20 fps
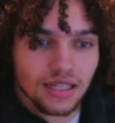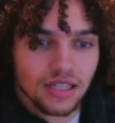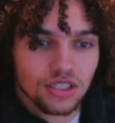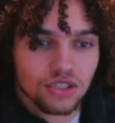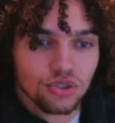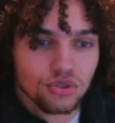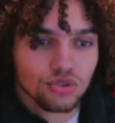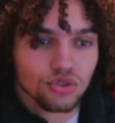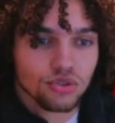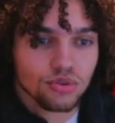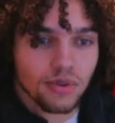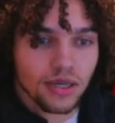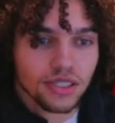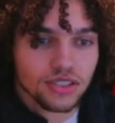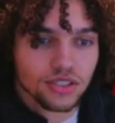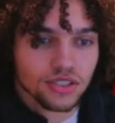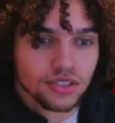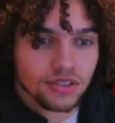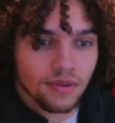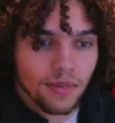going to do too
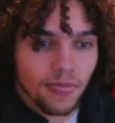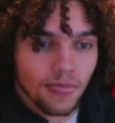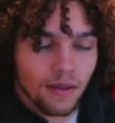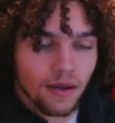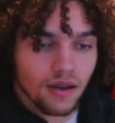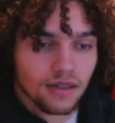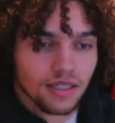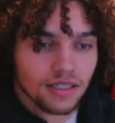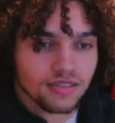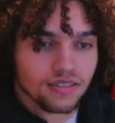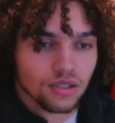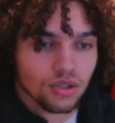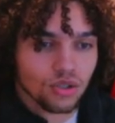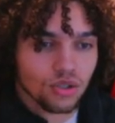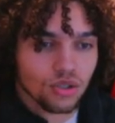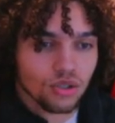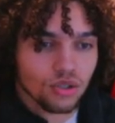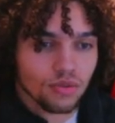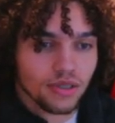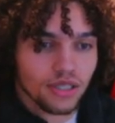much. It does take a
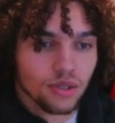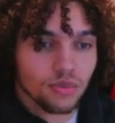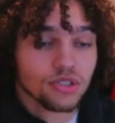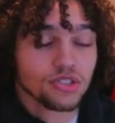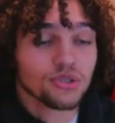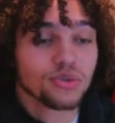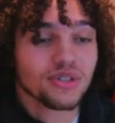little bit. We do